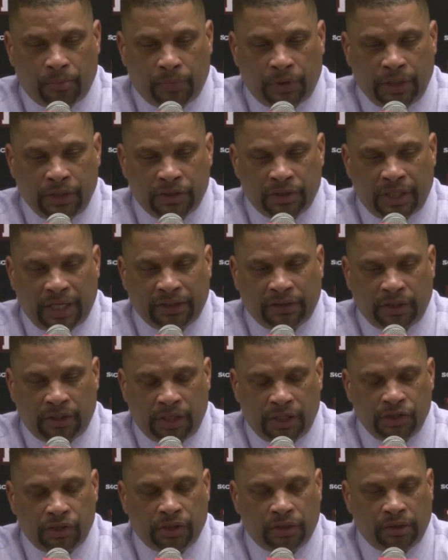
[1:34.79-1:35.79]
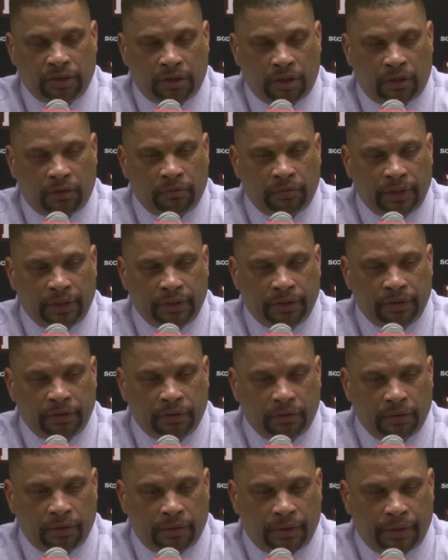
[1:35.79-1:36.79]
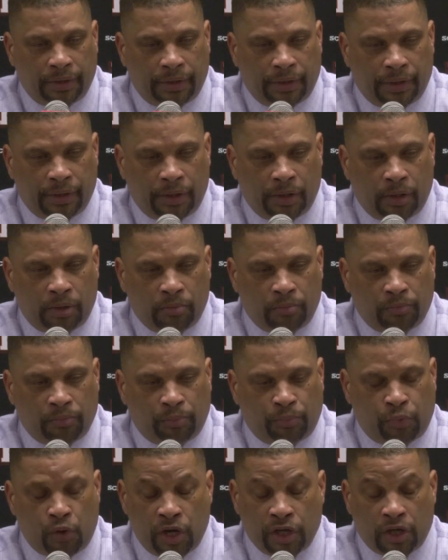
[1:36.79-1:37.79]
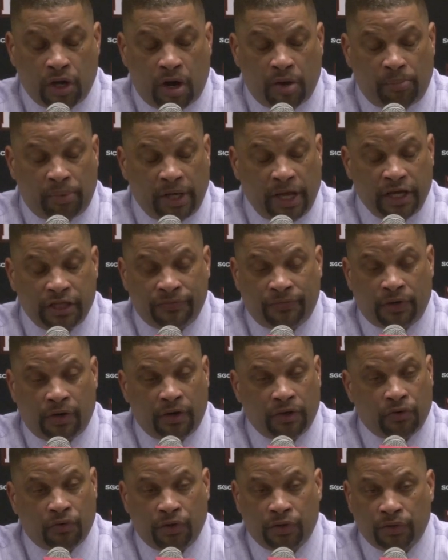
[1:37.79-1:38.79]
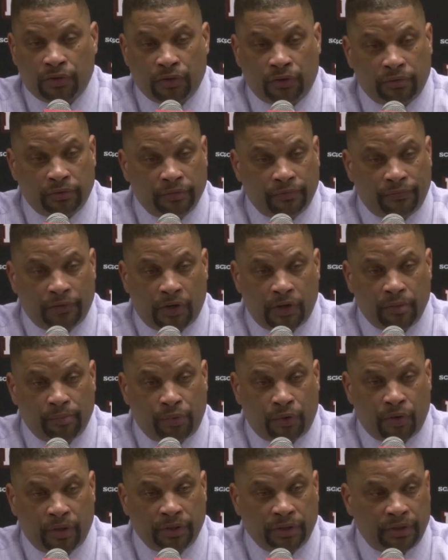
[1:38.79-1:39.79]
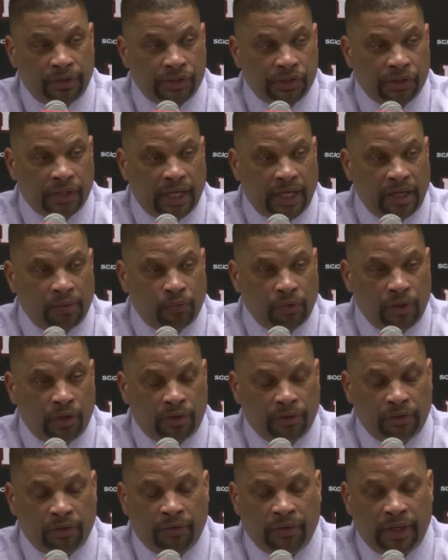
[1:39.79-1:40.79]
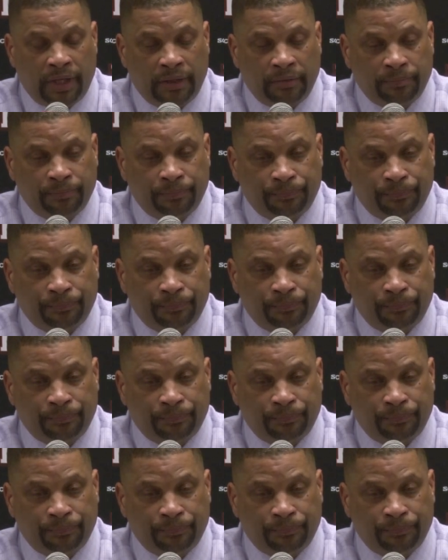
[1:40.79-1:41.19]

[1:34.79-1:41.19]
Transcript: He's like the engine, you know. And point guard play is very critical, very important in this game. We all know that.